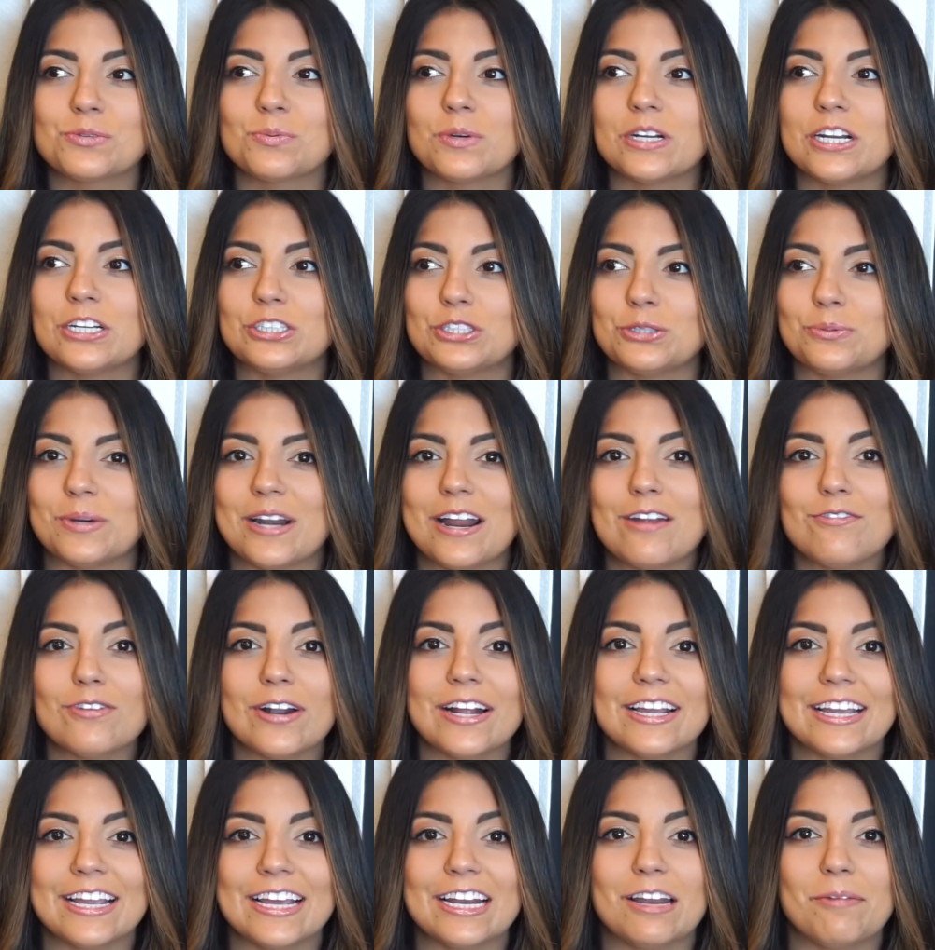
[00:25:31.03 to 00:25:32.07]
wanna do whatever
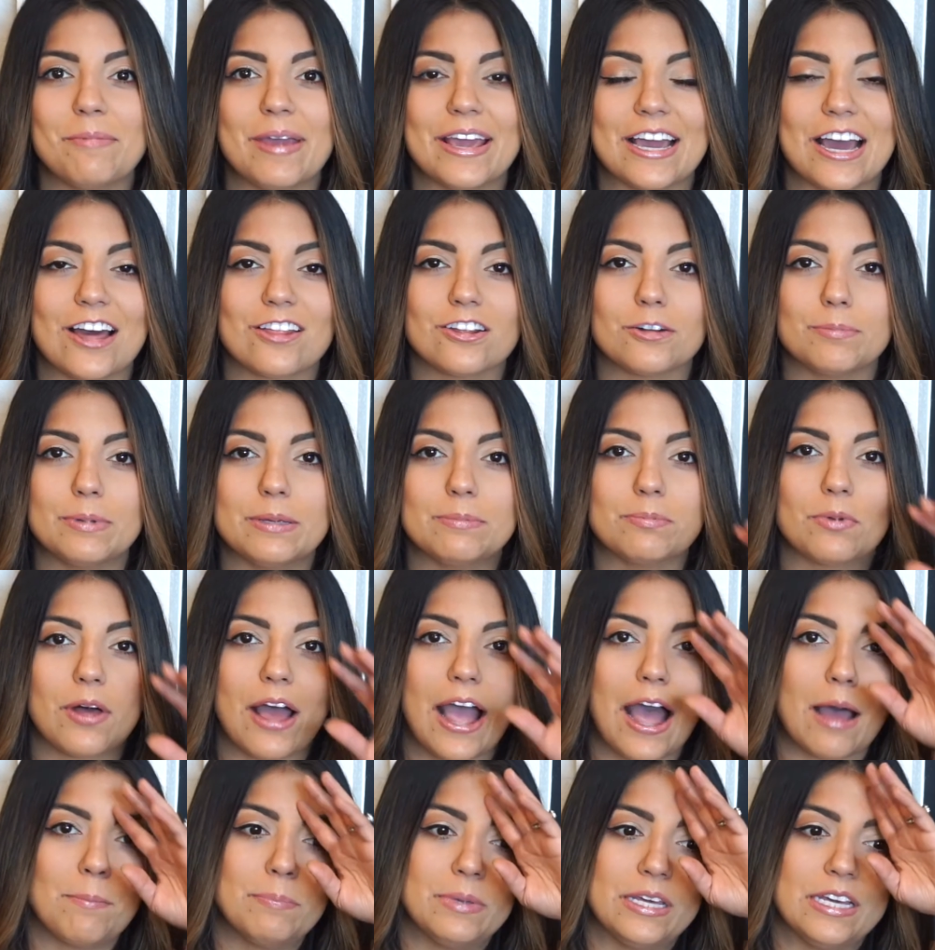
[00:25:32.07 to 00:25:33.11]
I can to make other people
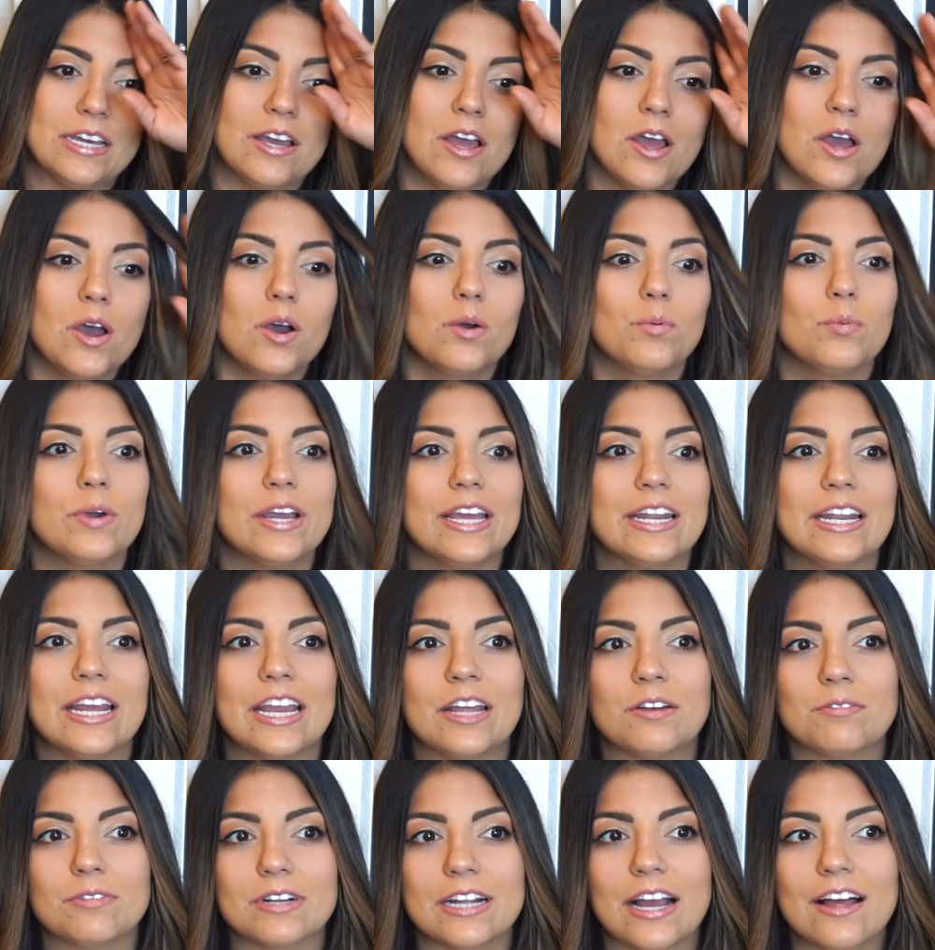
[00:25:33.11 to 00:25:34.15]
happy, when
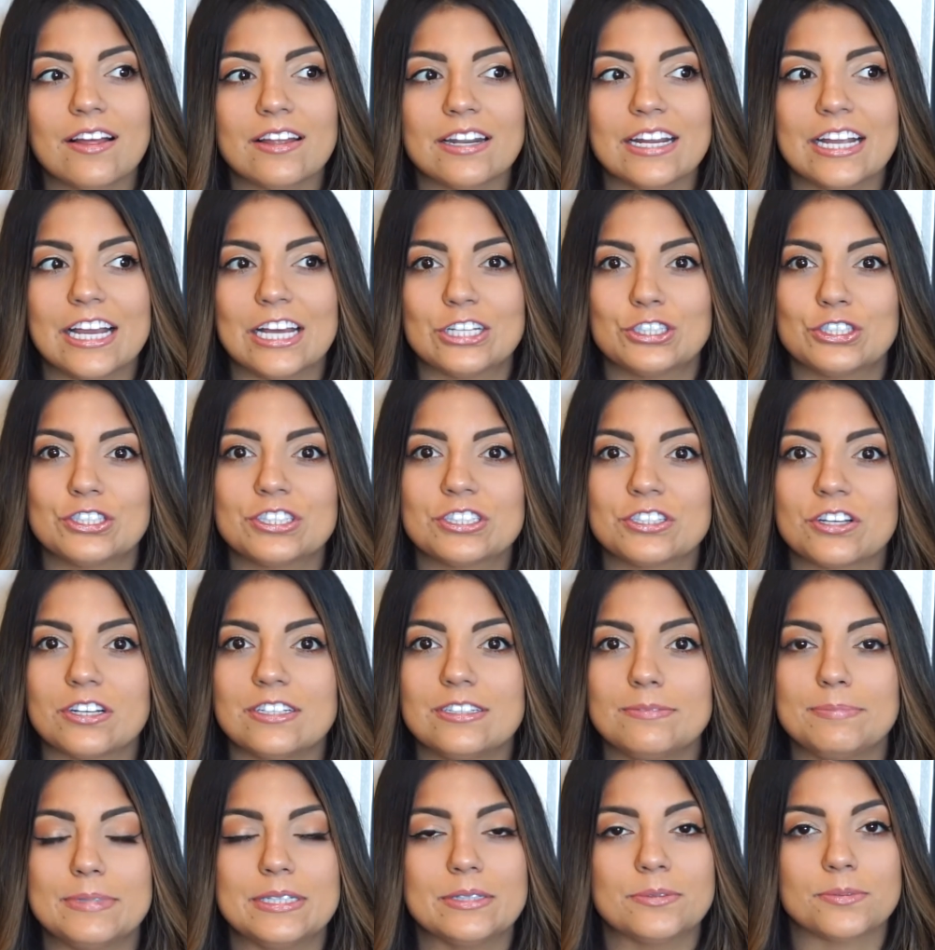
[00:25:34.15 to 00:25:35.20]
in reality, it's just
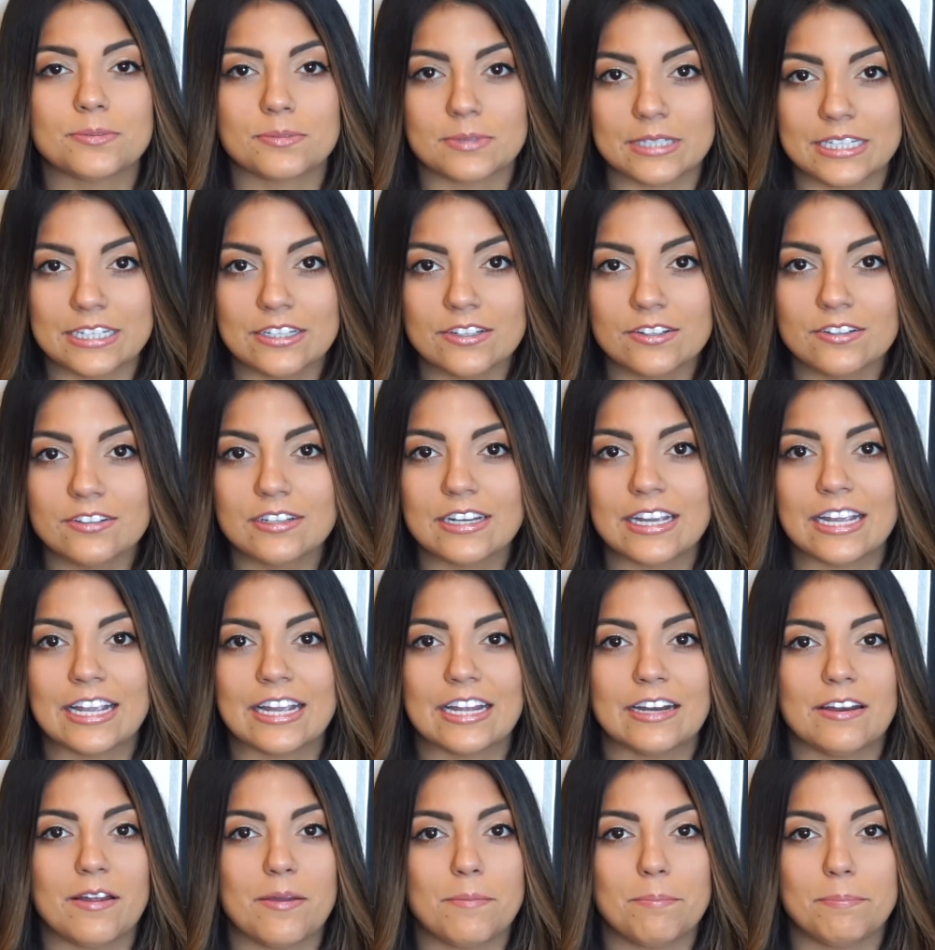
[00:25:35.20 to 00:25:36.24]
good to be real
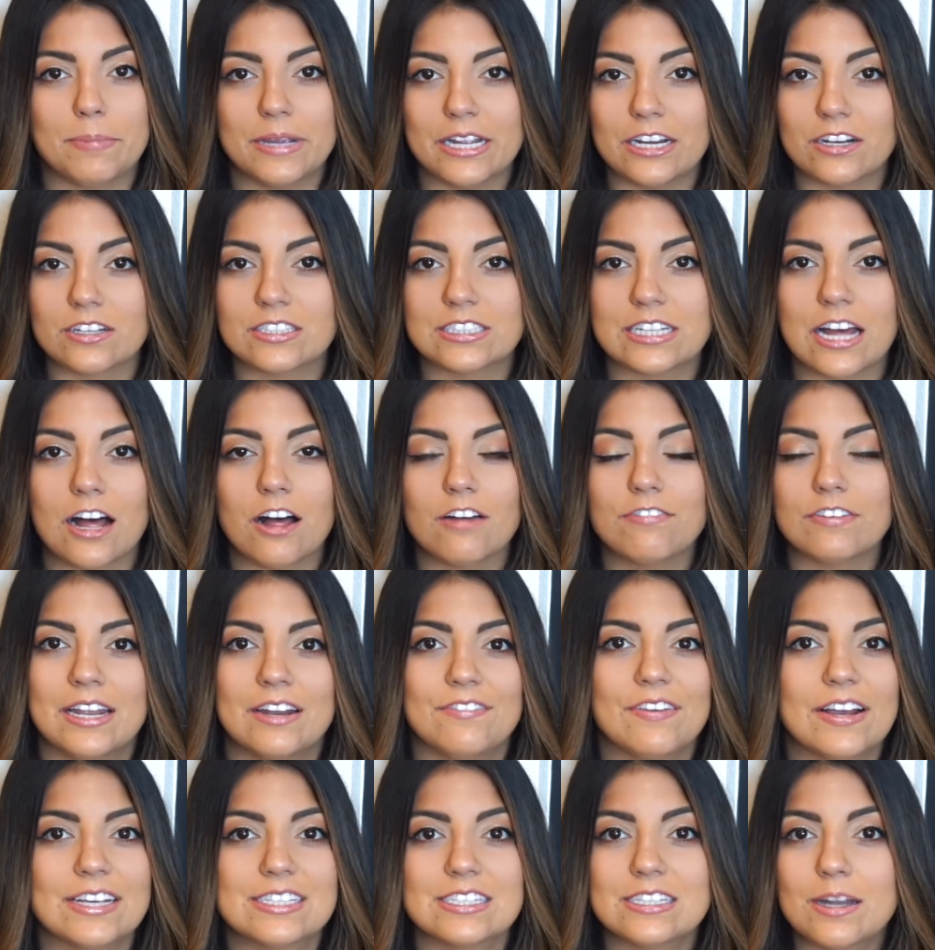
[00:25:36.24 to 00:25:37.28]
and be yourself. And
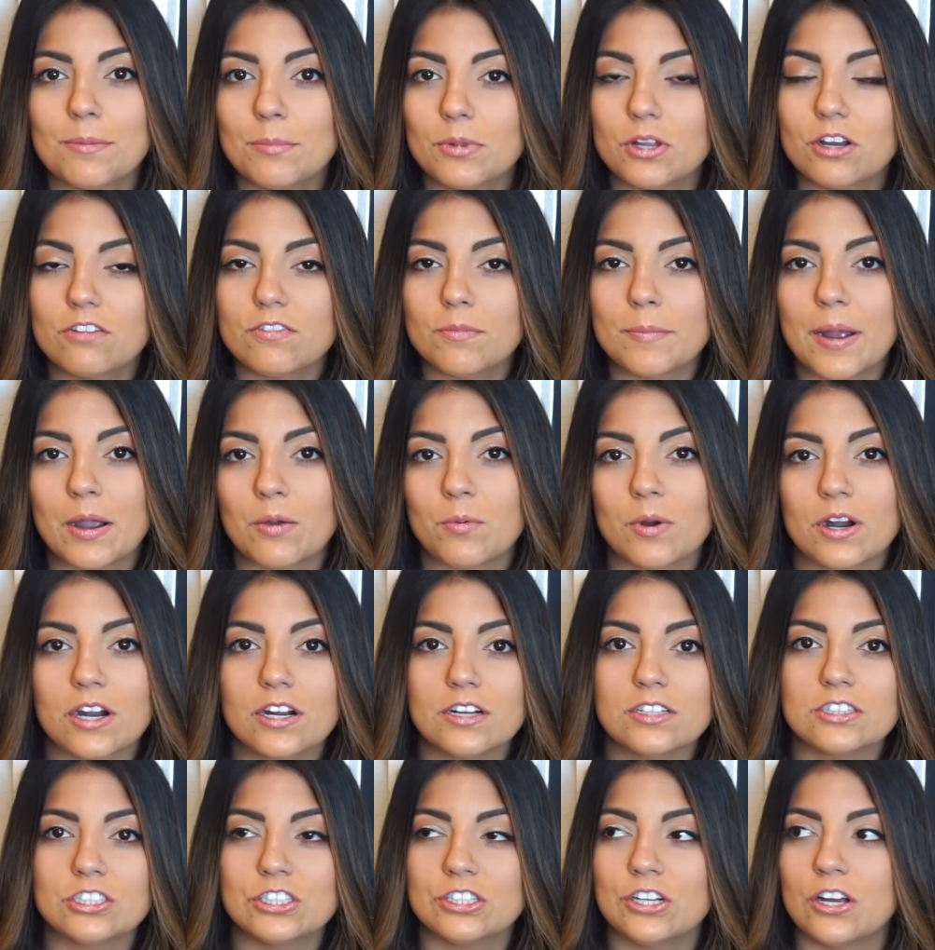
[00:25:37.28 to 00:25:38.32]
if I stumble over my
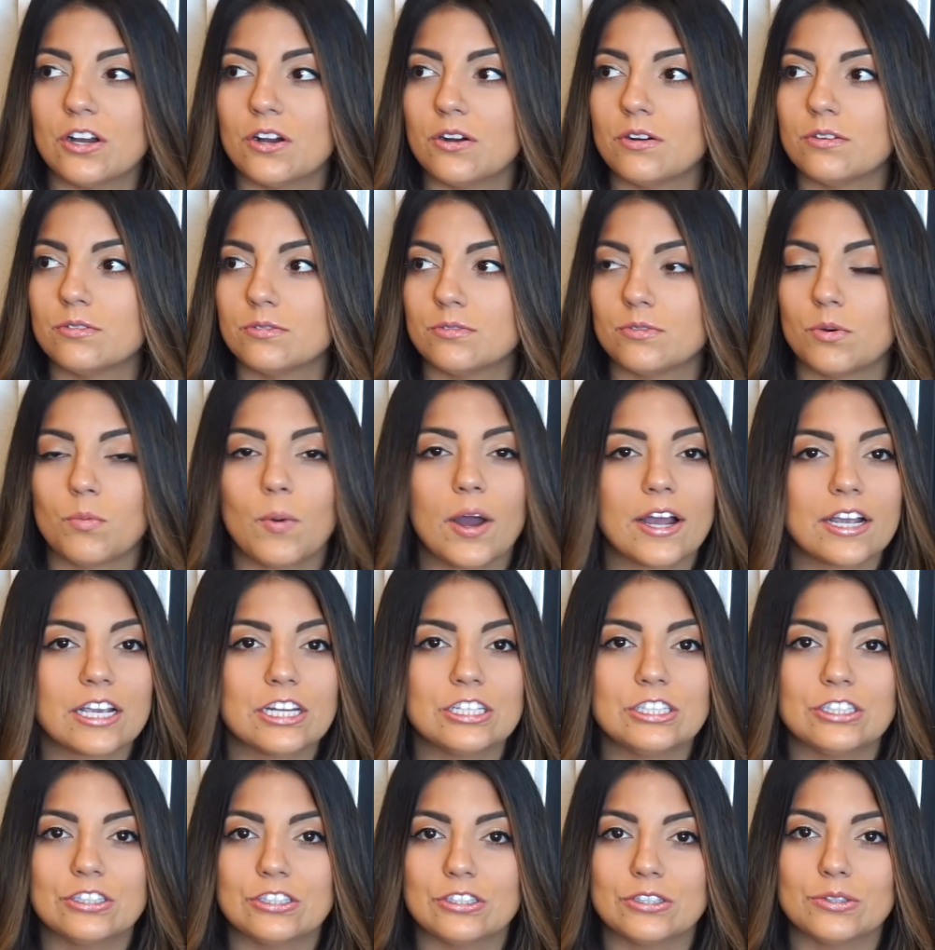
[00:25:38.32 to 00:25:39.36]
words, you know, what
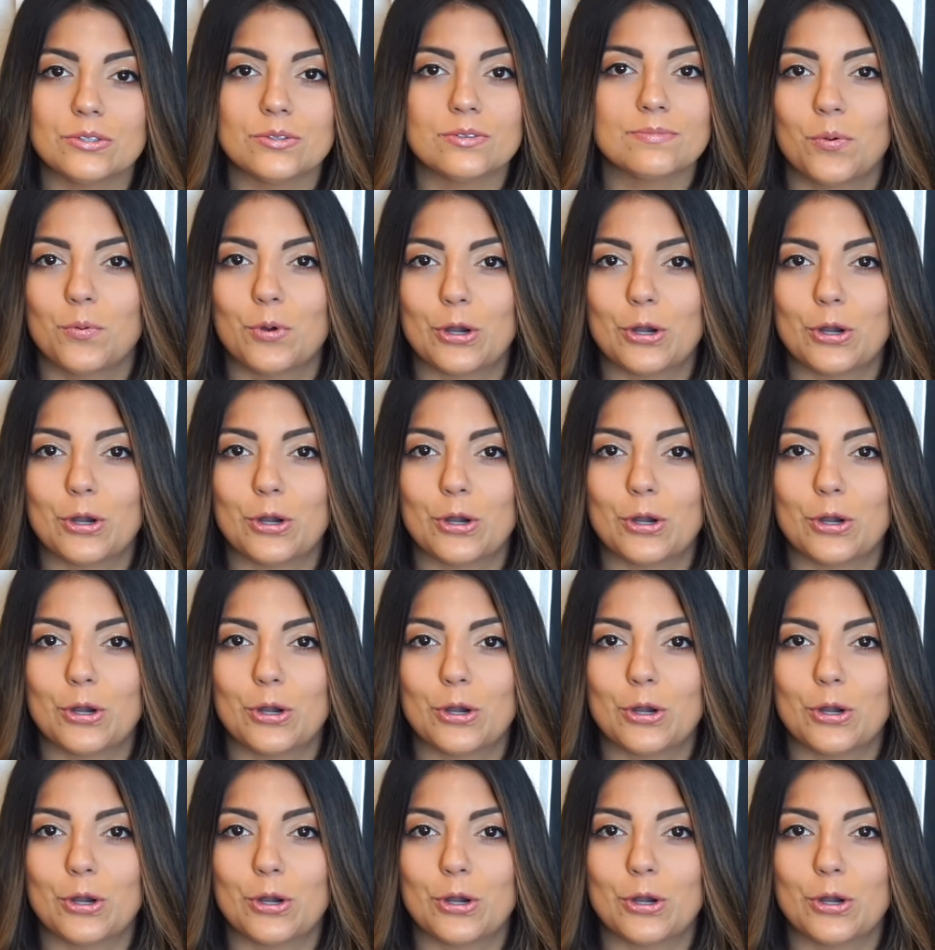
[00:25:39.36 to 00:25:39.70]
can you do?